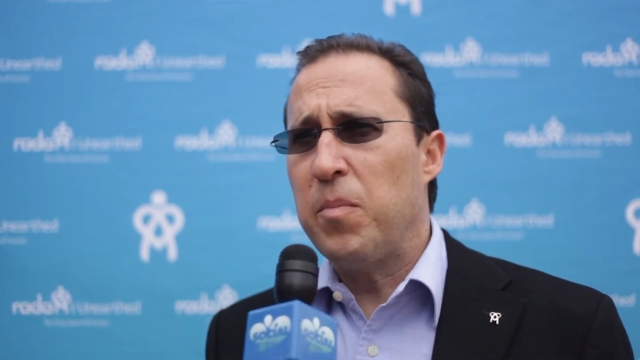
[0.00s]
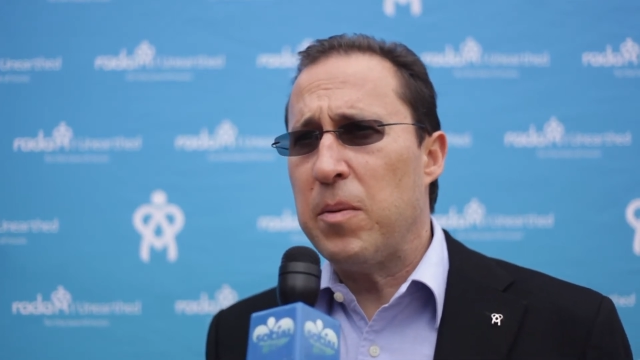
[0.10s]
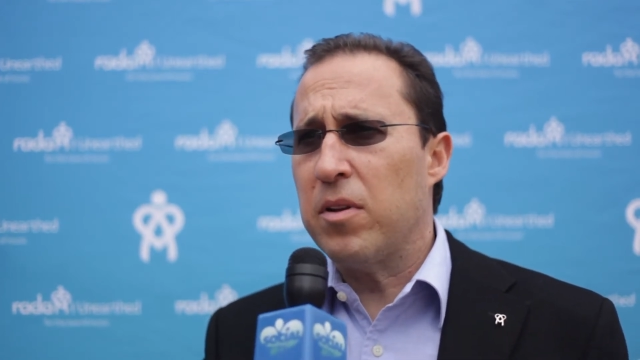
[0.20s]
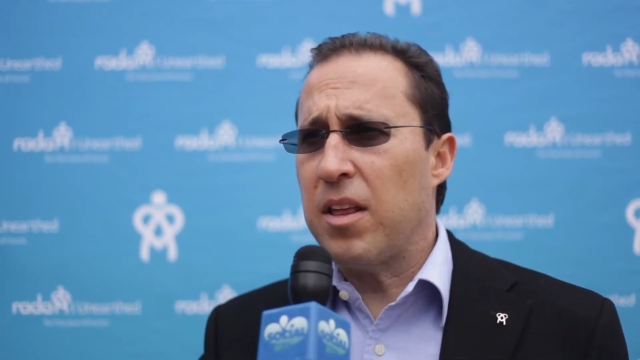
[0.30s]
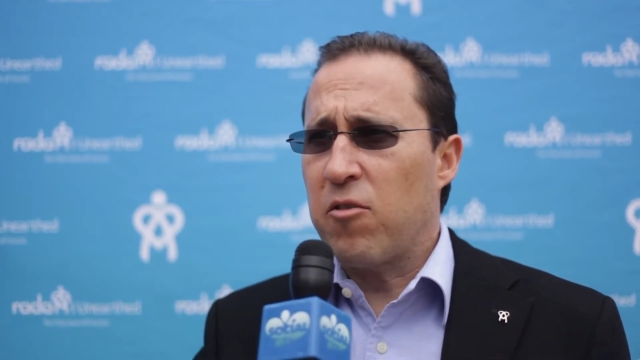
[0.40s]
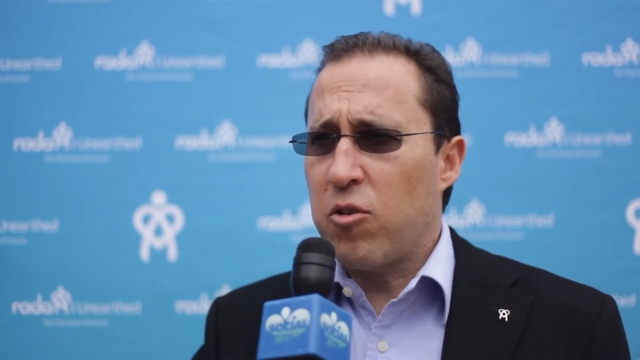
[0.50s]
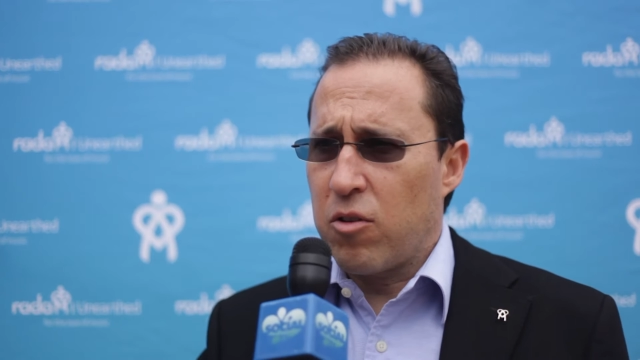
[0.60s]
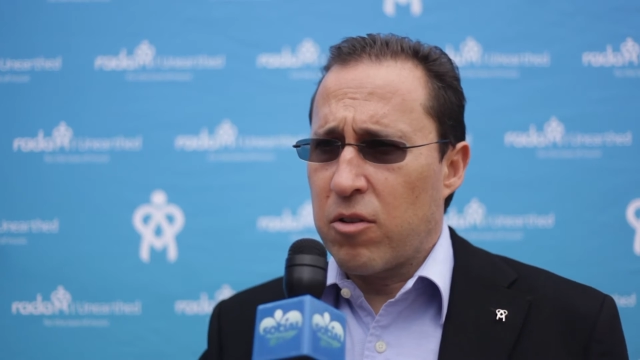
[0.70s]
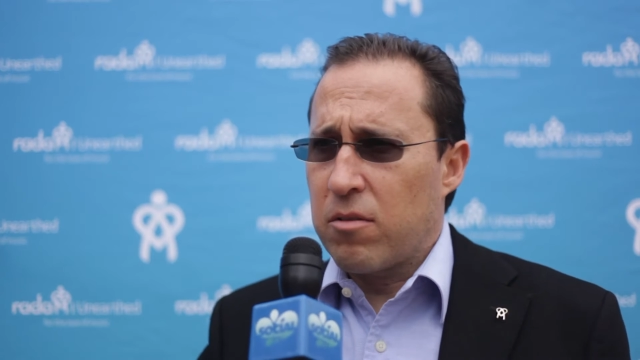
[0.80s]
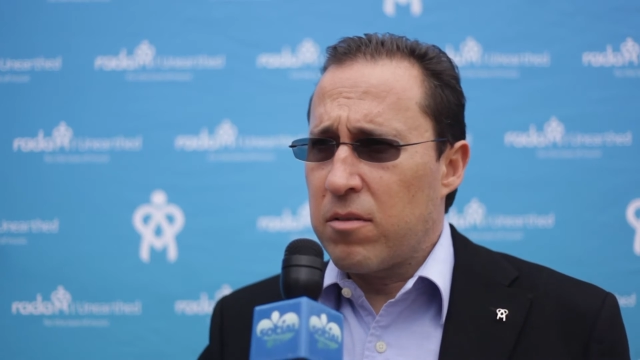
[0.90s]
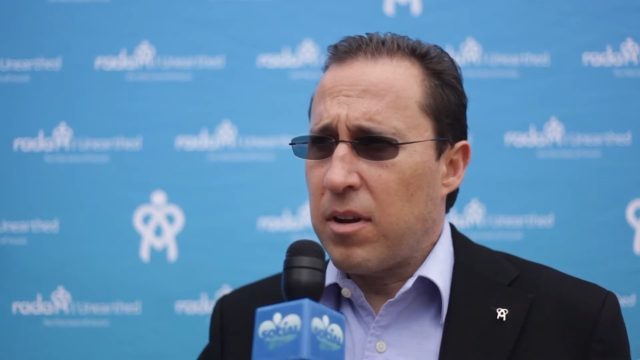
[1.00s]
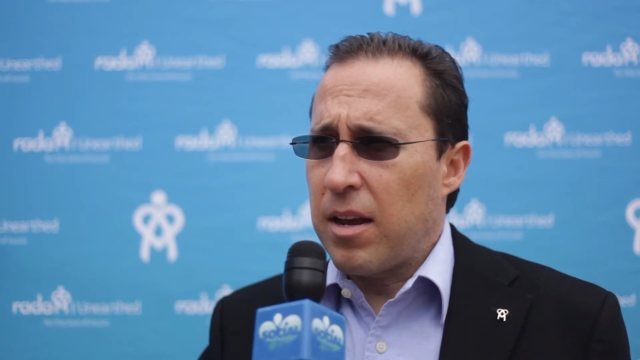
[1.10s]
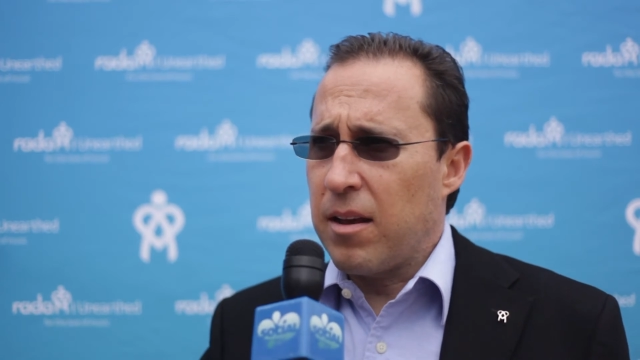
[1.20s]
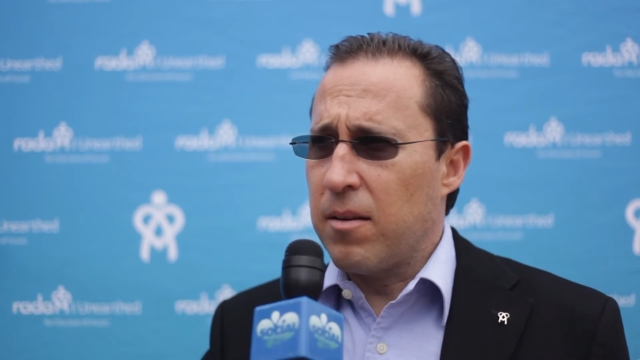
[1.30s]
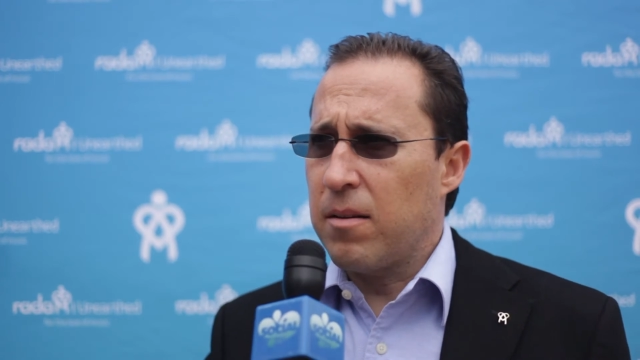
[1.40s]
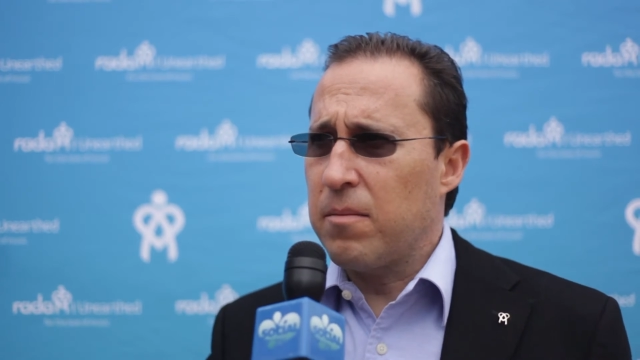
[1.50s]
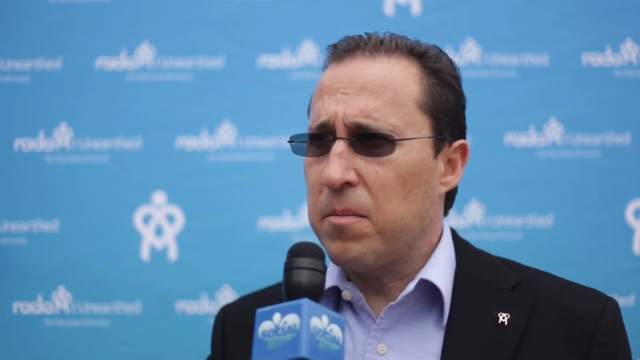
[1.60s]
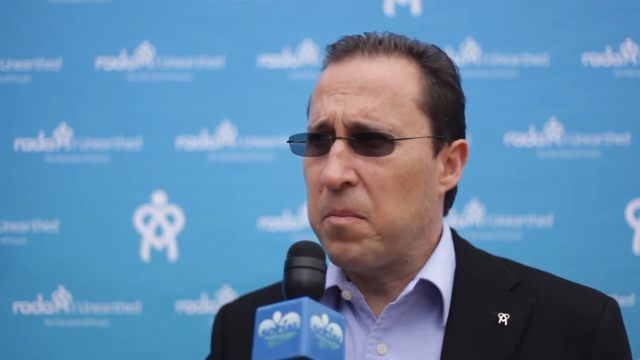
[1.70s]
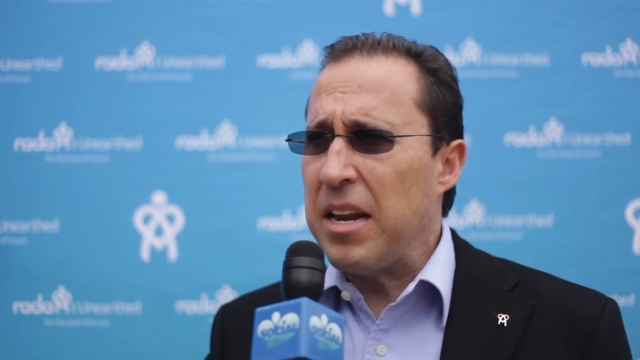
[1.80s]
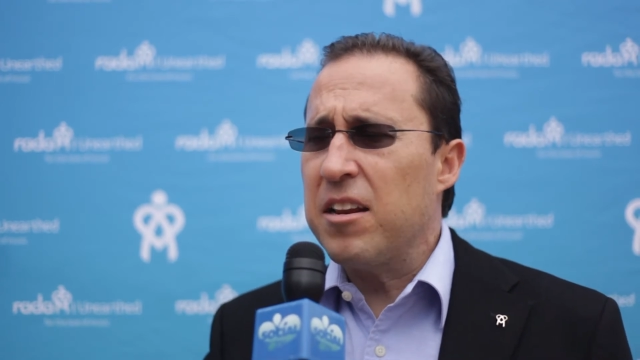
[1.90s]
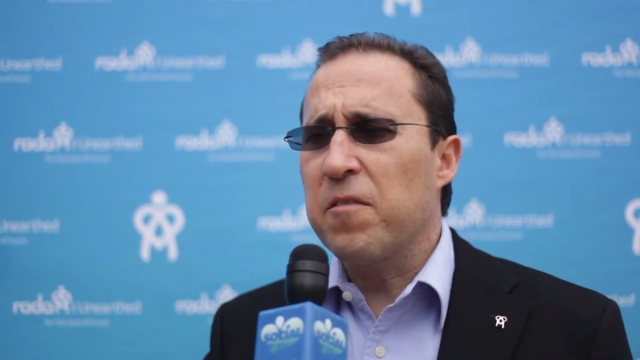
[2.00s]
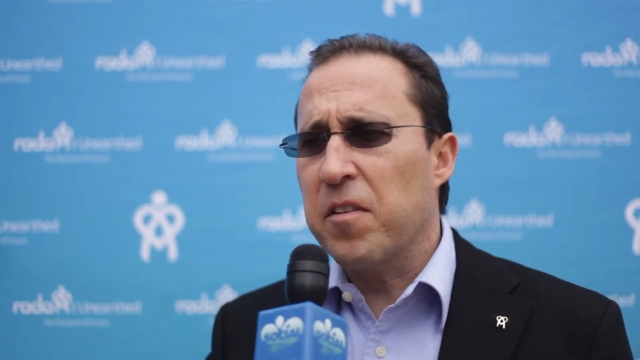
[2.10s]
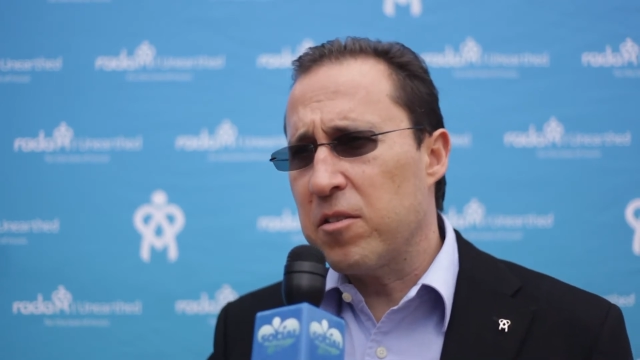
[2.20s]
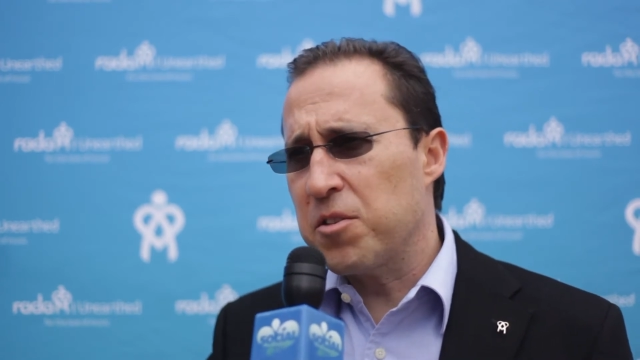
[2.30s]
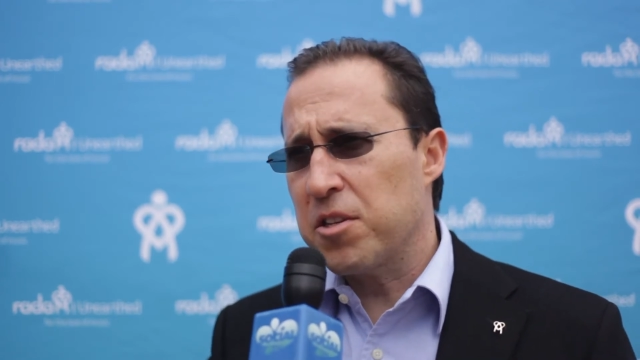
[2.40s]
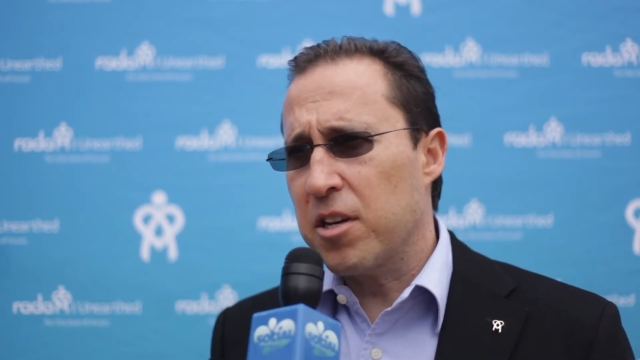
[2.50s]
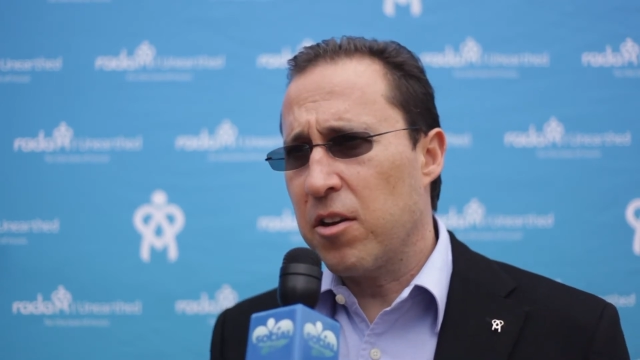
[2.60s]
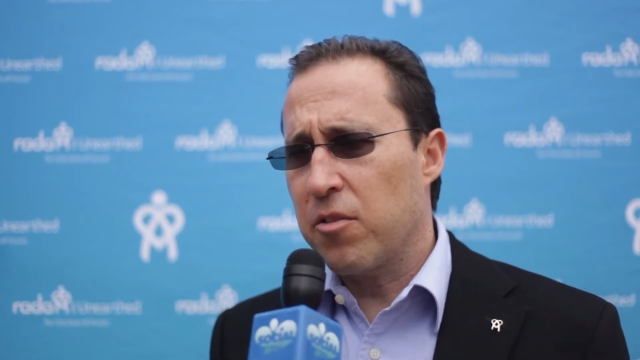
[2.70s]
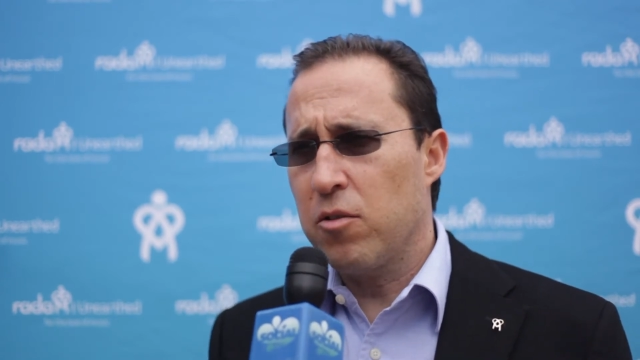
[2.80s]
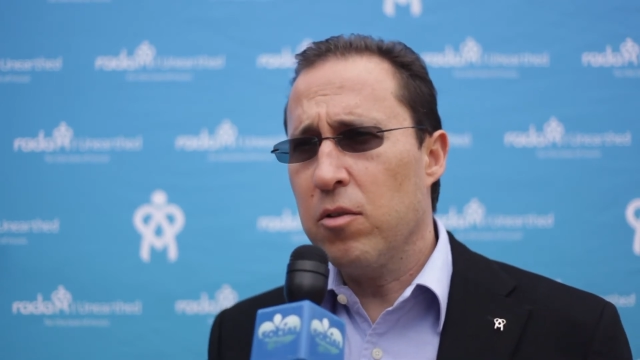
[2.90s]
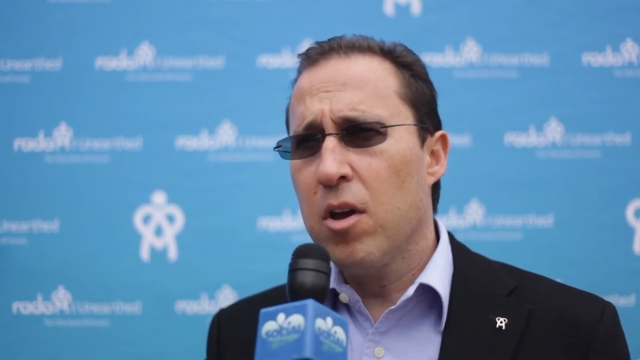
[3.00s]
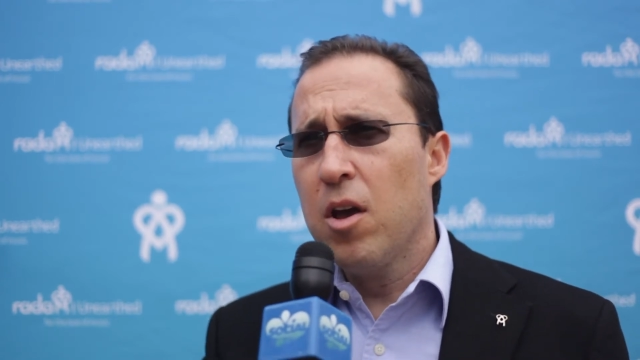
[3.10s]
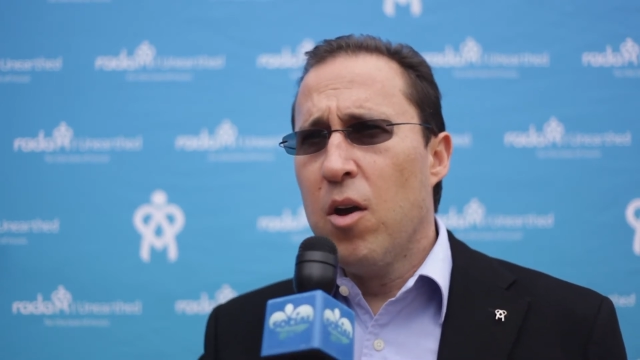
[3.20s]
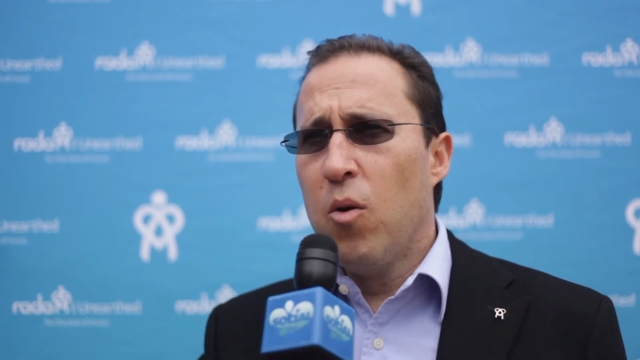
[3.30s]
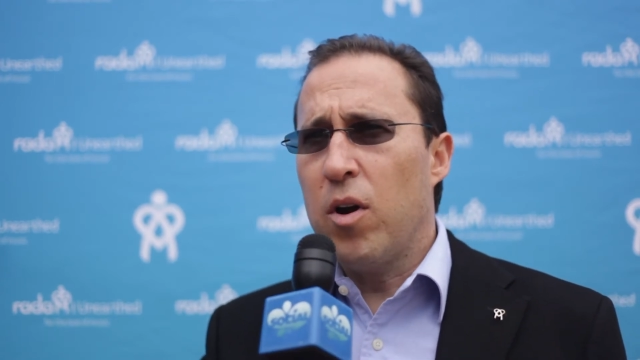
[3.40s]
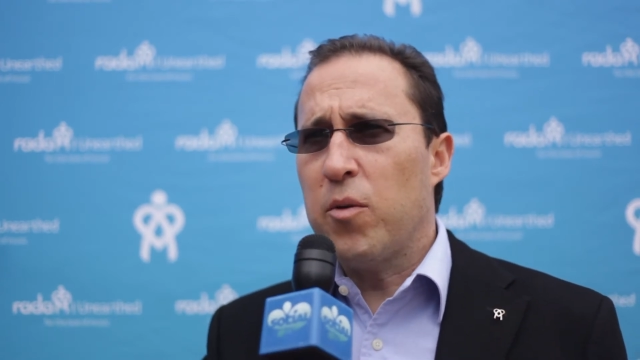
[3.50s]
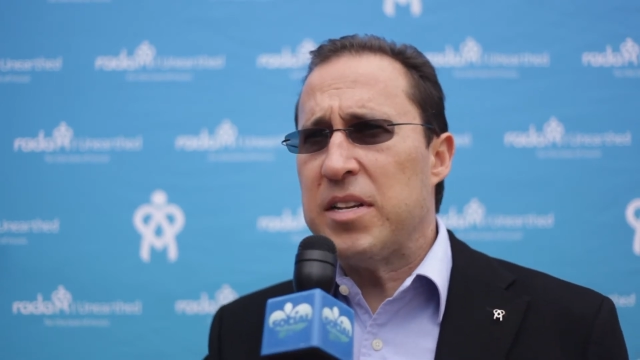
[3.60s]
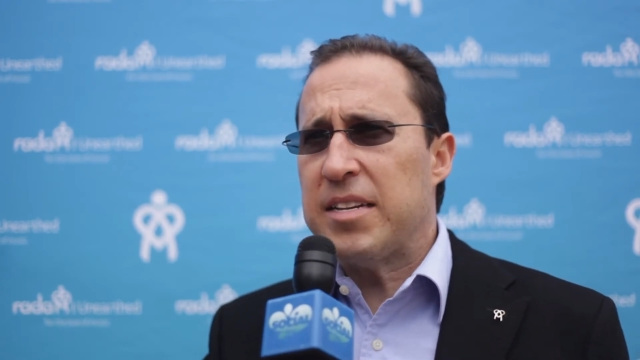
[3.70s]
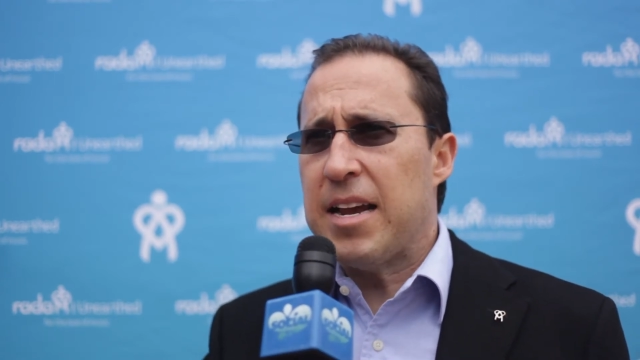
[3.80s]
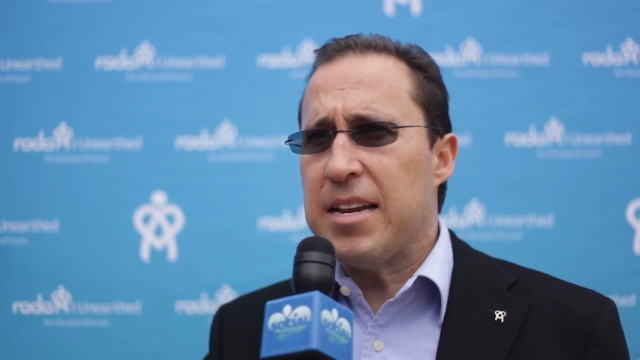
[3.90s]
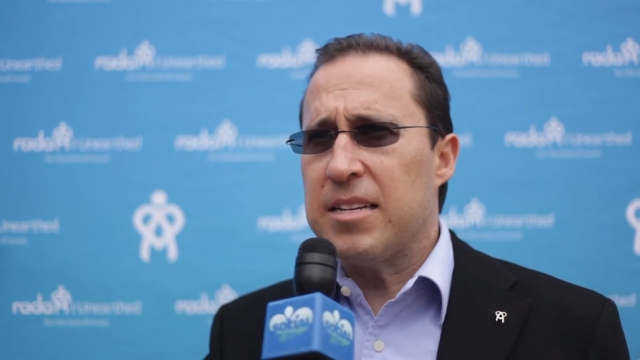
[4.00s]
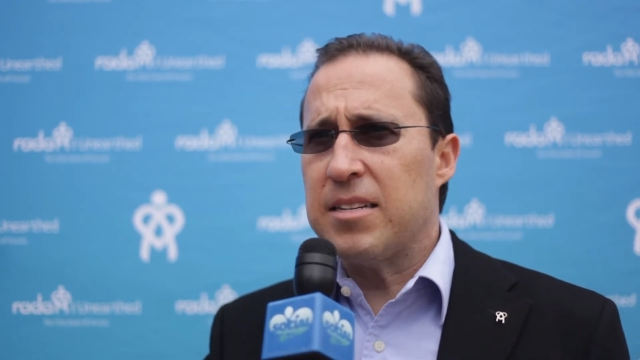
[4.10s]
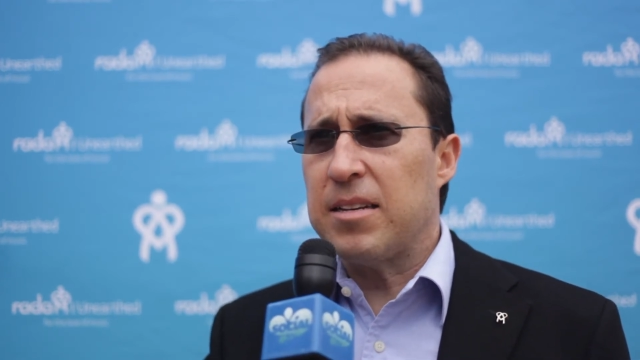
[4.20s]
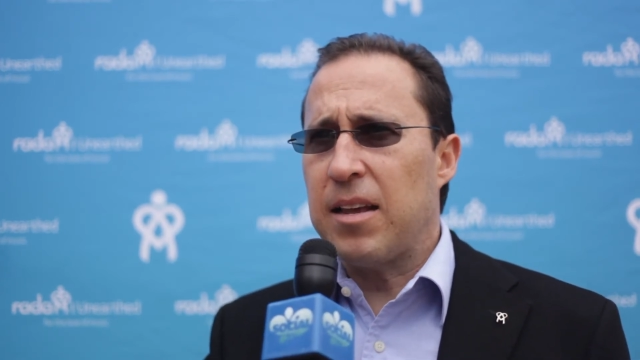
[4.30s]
People have got uh, many difficulties to go through. What we're saying is